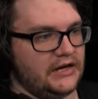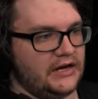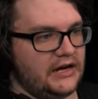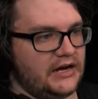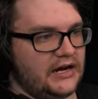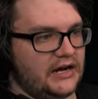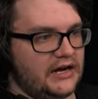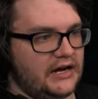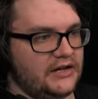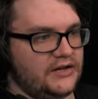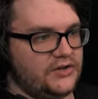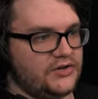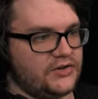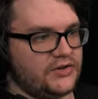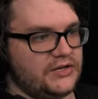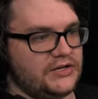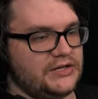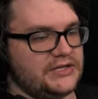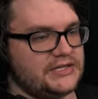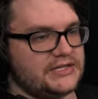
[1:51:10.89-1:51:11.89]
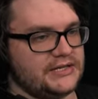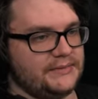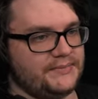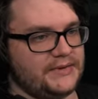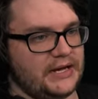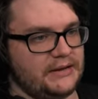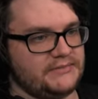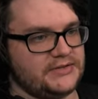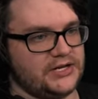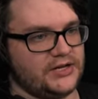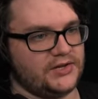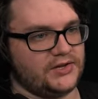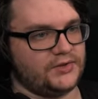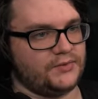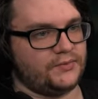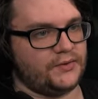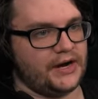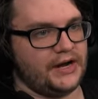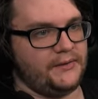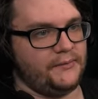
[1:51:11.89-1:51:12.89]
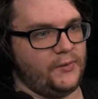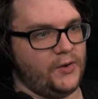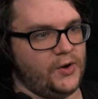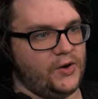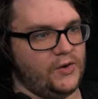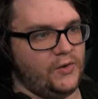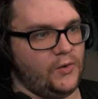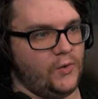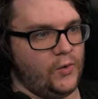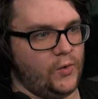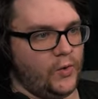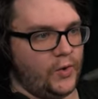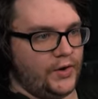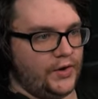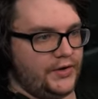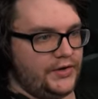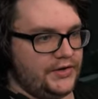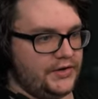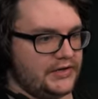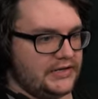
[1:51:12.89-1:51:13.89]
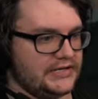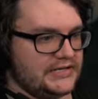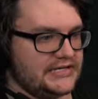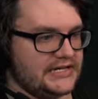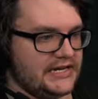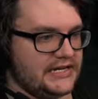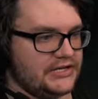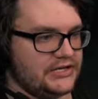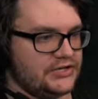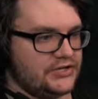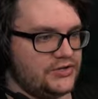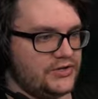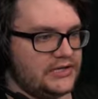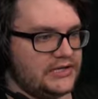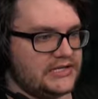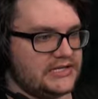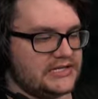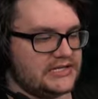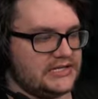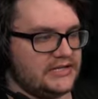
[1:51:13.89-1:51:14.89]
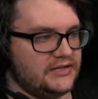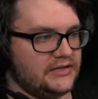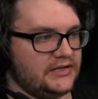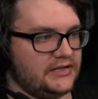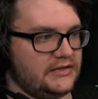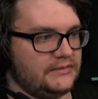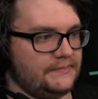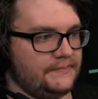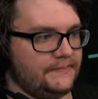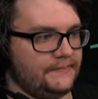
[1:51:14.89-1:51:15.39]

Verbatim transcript: uh, you can sometimes hug the right wall or you can decide to shoot at the ceiling